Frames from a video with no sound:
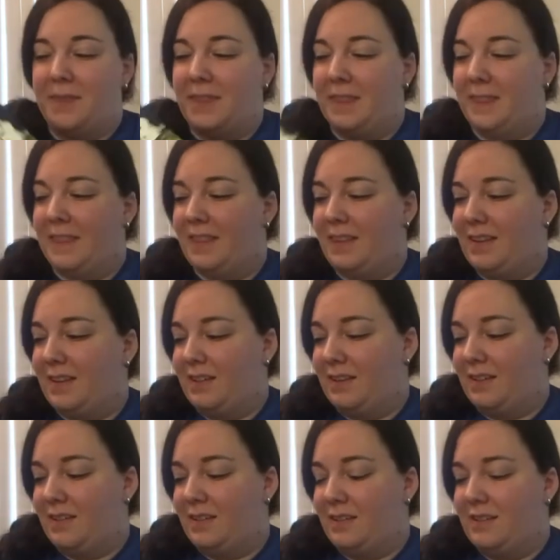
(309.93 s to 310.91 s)

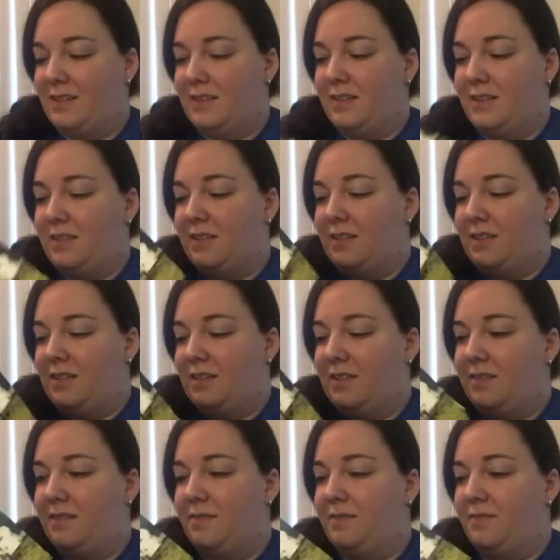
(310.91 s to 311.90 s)

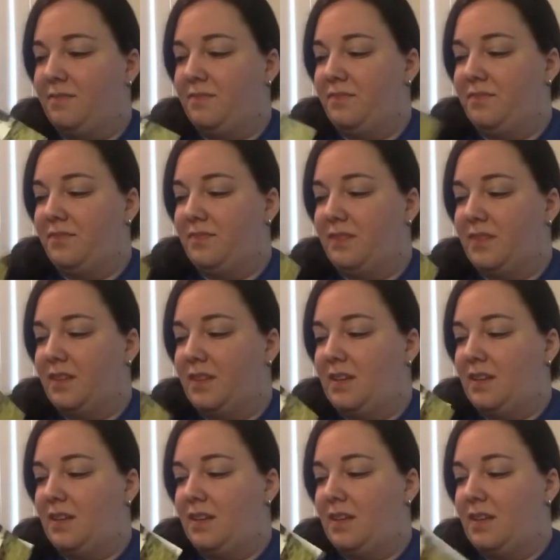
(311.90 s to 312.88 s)

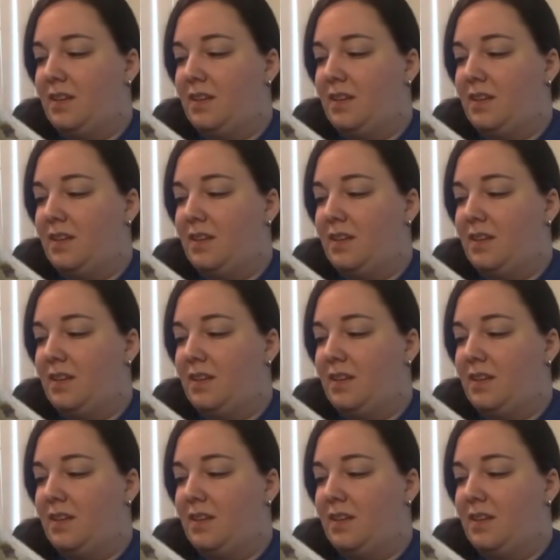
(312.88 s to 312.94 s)
Nothing is said.